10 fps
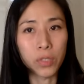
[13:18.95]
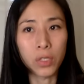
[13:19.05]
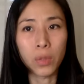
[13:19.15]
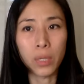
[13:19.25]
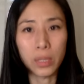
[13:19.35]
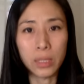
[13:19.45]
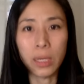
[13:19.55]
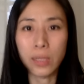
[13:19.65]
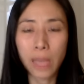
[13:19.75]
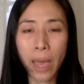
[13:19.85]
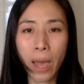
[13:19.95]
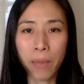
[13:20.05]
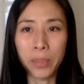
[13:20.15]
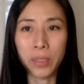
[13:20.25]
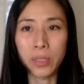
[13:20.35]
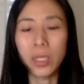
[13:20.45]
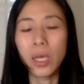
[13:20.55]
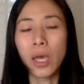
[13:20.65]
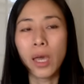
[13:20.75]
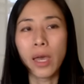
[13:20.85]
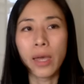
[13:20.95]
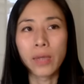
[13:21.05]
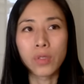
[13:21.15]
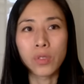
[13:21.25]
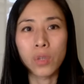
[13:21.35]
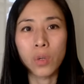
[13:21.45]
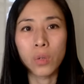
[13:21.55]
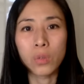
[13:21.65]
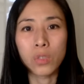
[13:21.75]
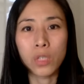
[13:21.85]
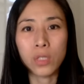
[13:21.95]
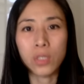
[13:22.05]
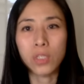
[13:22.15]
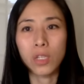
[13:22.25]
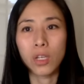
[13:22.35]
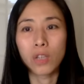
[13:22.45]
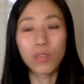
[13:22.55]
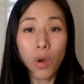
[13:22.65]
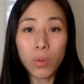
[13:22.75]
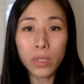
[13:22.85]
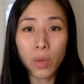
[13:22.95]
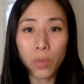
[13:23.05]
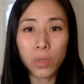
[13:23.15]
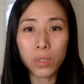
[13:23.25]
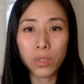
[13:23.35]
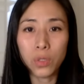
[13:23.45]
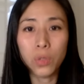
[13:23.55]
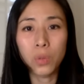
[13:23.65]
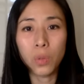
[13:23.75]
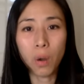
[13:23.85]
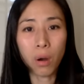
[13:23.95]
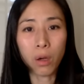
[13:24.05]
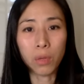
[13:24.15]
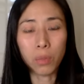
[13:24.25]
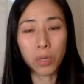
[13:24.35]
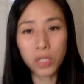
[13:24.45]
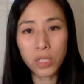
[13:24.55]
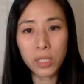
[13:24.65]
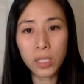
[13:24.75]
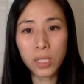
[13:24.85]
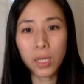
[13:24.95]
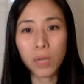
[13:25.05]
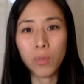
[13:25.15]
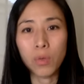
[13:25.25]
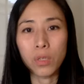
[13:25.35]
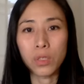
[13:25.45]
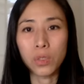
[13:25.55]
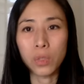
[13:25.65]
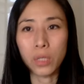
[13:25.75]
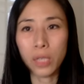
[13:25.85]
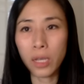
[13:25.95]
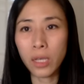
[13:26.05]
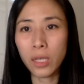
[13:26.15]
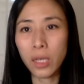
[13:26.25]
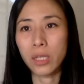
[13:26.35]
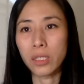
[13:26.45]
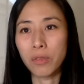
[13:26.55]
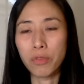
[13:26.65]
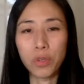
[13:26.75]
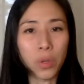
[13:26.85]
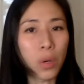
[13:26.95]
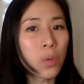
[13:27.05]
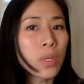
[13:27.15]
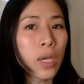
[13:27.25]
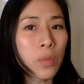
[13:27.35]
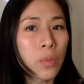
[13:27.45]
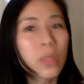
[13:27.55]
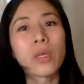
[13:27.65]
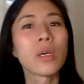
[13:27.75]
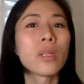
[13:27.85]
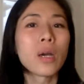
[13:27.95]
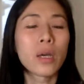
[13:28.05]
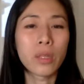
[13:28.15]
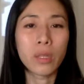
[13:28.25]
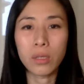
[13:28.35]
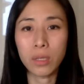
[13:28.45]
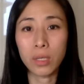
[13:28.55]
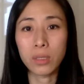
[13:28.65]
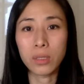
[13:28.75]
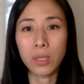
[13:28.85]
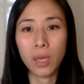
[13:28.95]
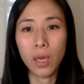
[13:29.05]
You know, it does happen, and so just know that what you are purchasing and what you're getting, and if you're okay with it, I think it's